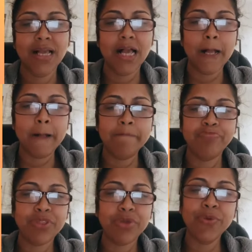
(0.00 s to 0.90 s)

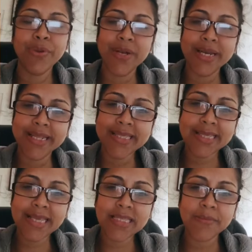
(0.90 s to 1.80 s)
We will
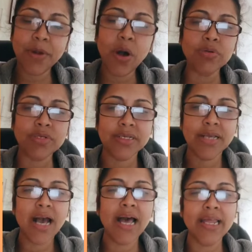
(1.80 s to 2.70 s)
discuss about
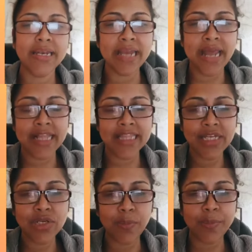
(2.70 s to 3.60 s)
another
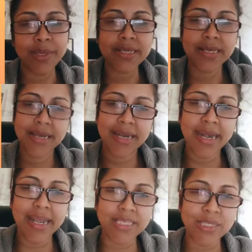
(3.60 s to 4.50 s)
topic
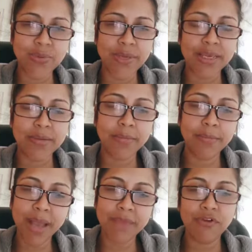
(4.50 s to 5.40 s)
next week.
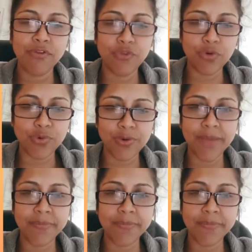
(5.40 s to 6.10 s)
Bye bye for today.